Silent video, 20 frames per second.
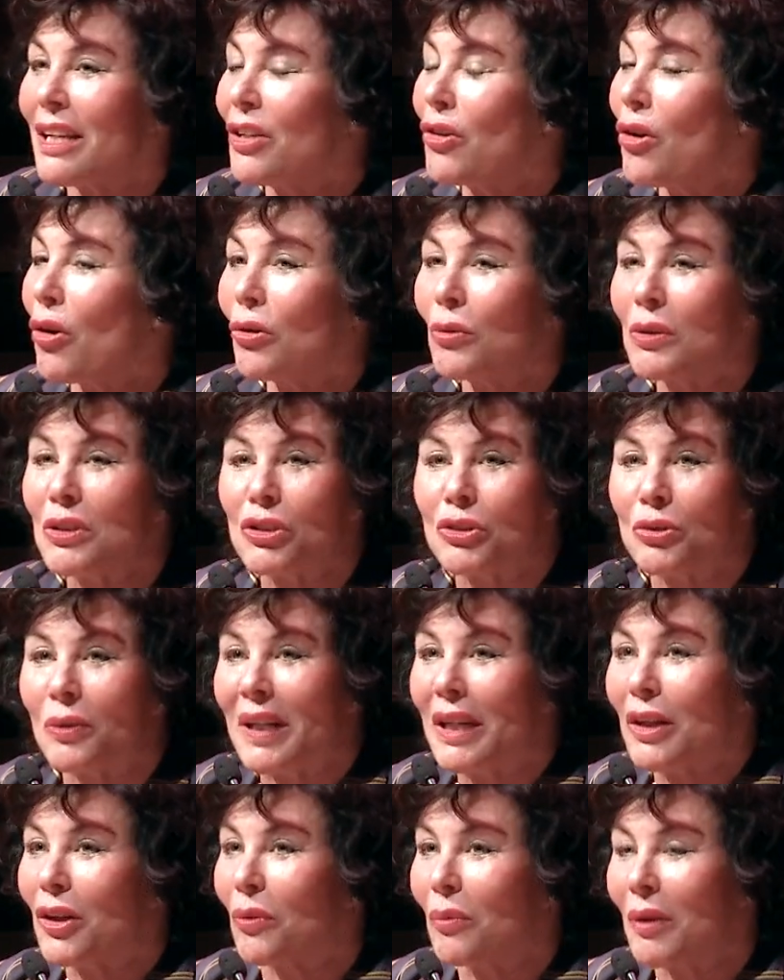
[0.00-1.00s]
go to a
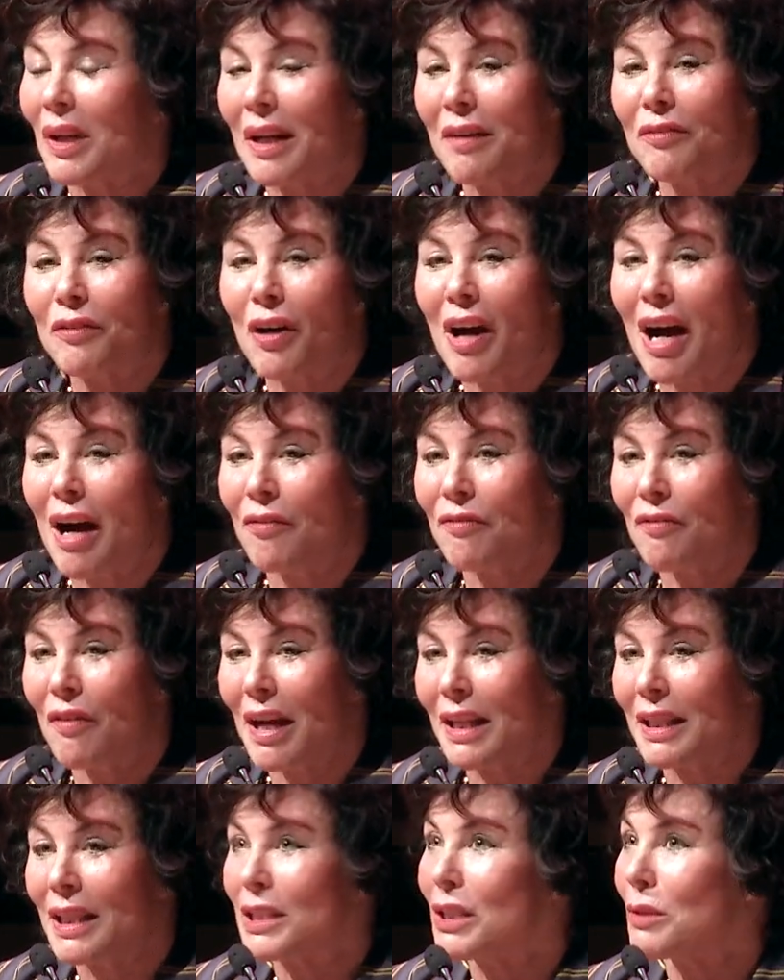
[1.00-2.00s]
shrink or whatever, I'll
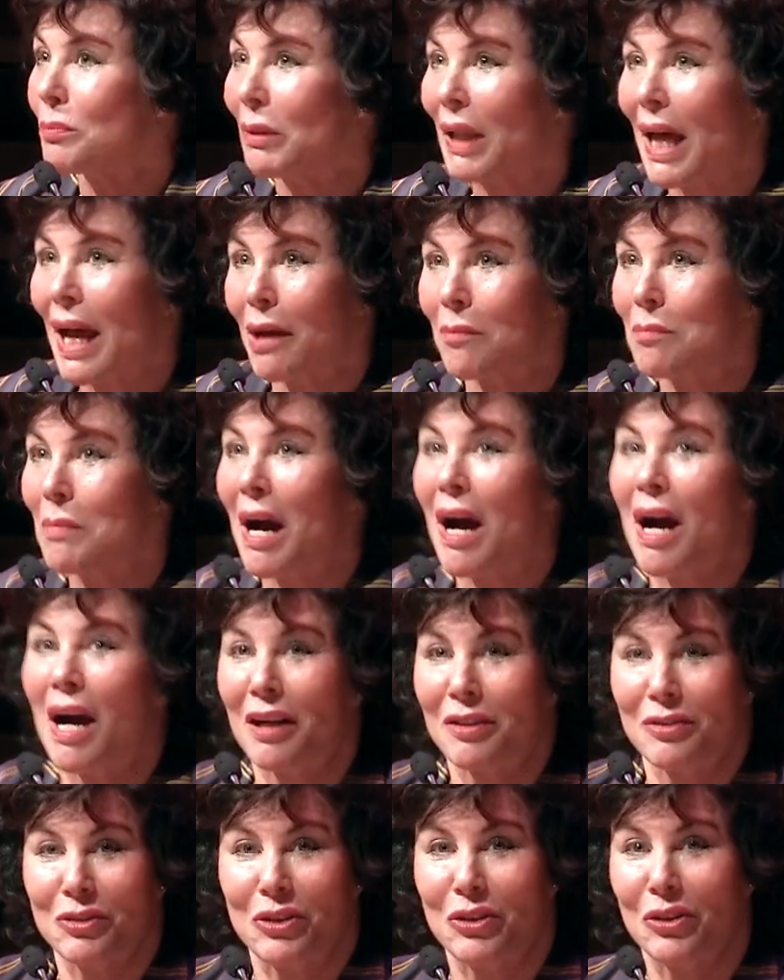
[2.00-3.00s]
find this black box,